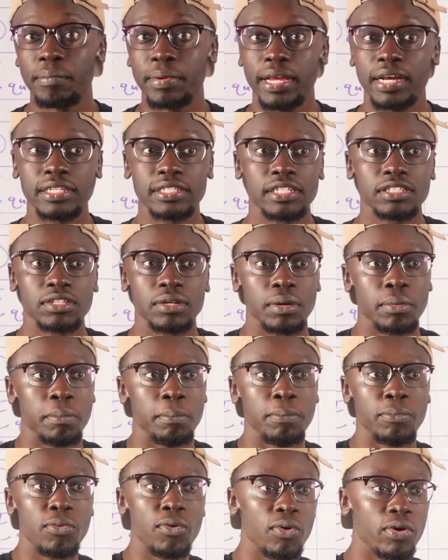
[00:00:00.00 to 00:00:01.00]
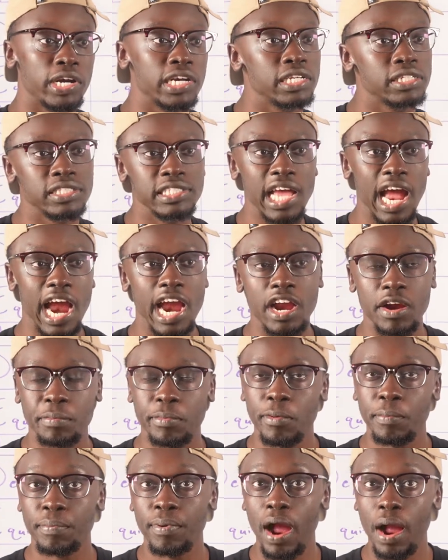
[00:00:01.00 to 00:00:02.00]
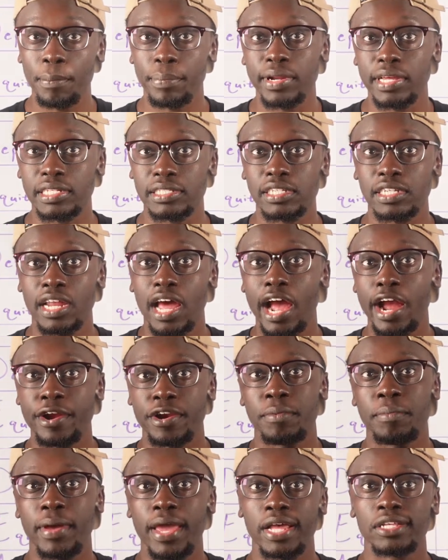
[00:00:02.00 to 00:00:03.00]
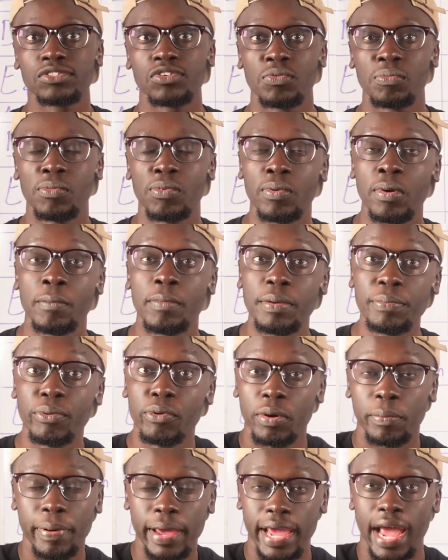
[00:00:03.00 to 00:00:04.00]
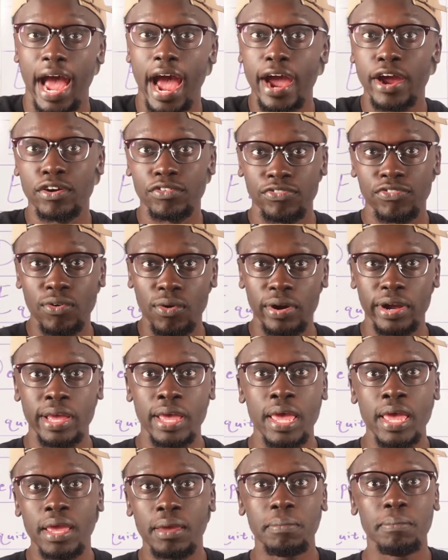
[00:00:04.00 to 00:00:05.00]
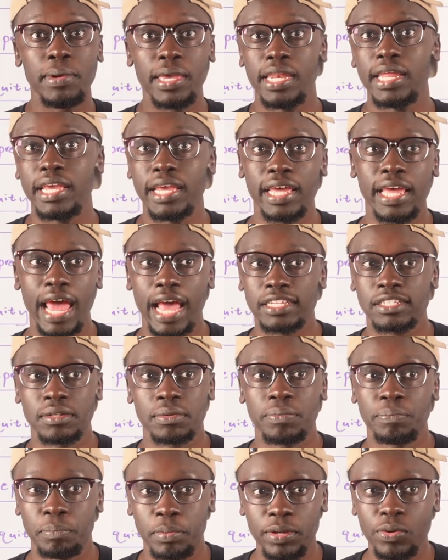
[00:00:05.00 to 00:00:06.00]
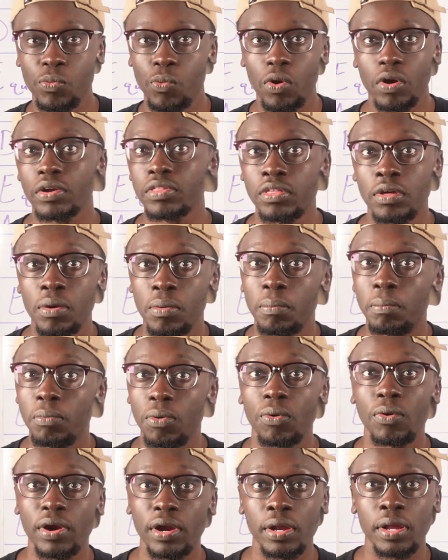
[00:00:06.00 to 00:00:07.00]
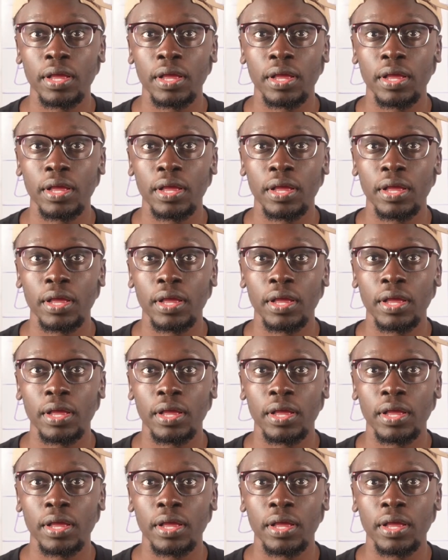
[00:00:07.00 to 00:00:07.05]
Because it's a more desirable property. It's in higher demand. So people would pay higher for it, meaning it has to be worth more.